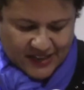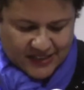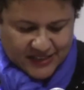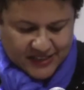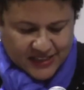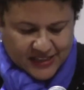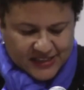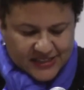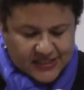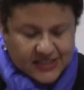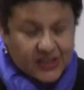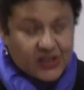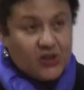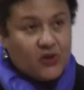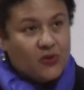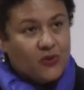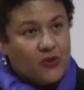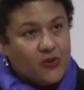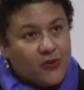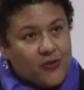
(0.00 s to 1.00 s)
To
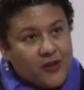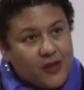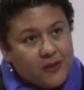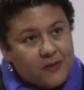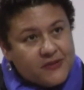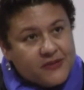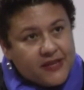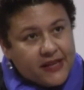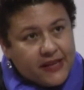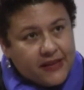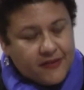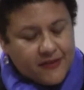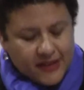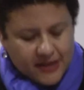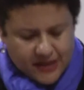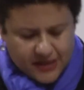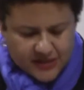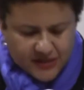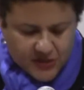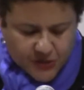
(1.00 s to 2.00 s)
continue the themes that,
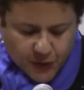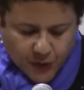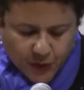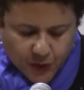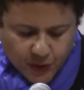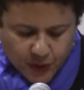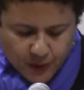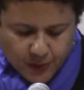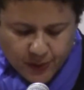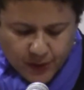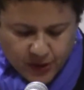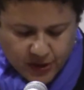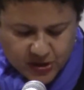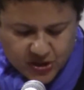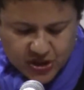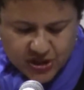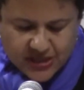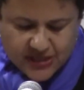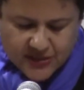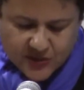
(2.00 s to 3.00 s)
that encircle the book,
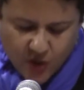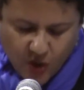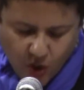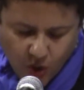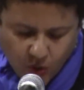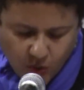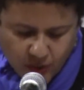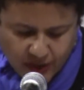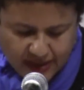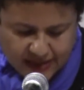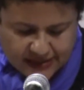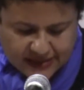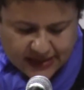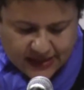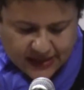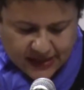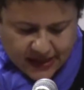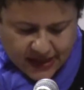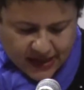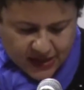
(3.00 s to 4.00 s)
she is always
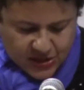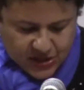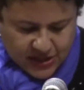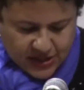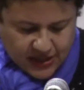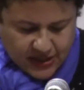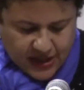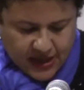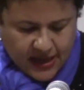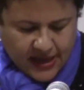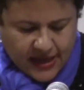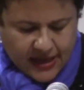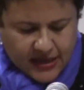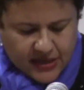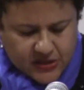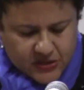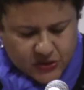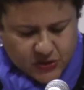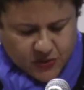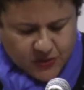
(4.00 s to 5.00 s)
engaging
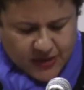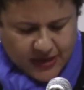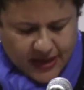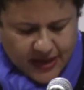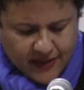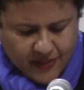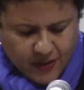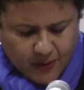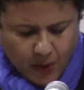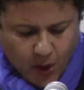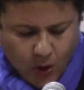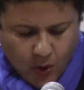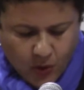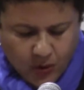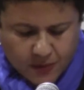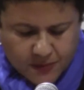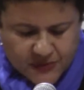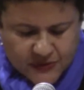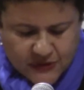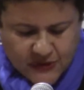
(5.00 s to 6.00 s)
history, and the
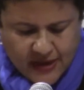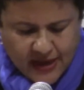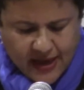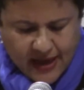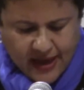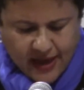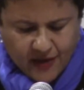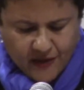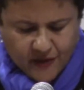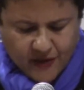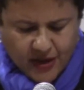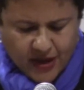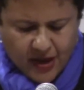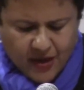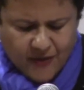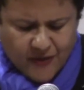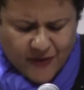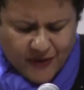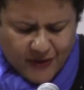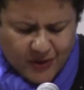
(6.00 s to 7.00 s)
poems have
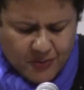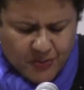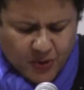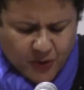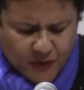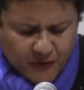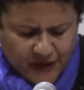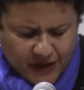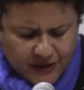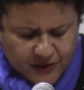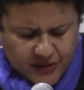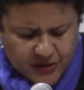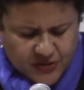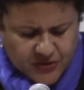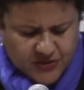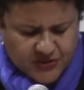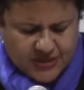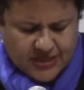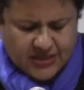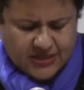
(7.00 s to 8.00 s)
a very profound
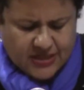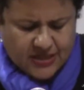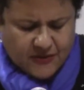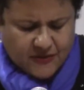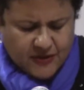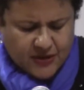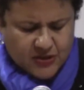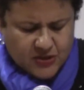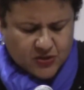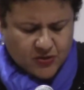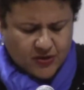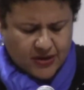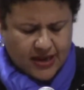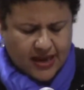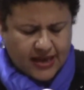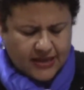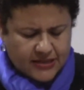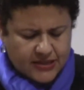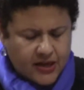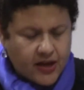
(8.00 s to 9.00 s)
understanding of
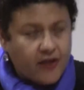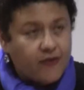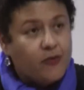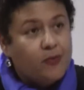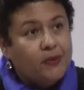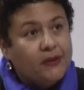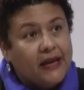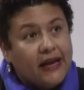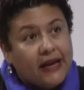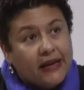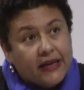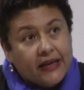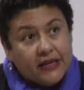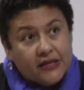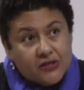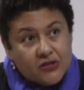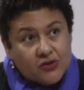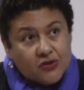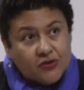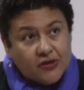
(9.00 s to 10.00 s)
history and of black
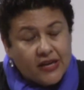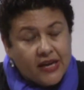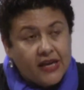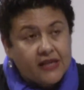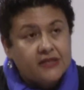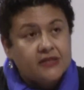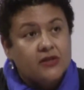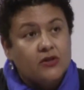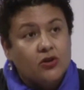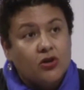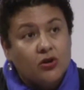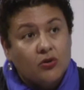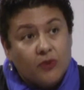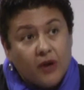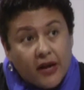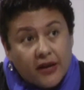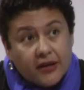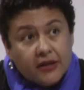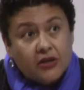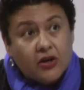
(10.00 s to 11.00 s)
history as the
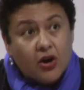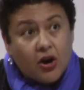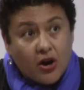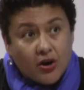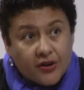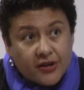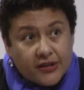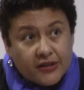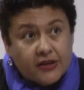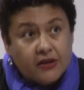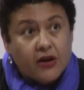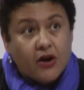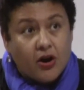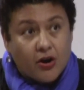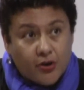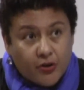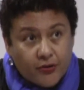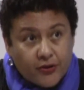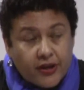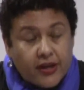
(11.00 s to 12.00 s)
carotid
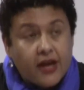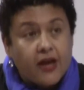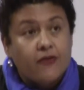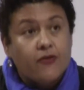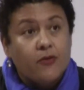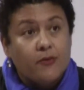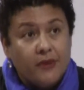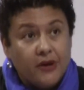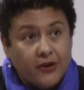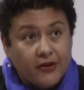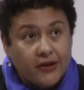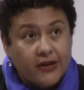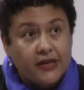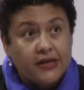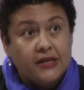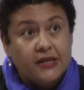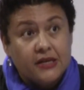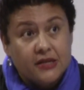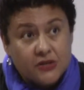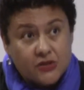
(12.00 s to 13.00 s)
artery of
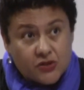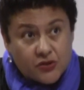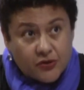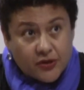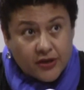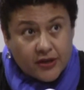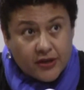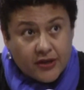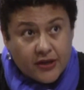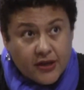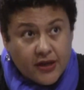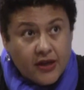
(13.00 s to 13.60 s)
American history.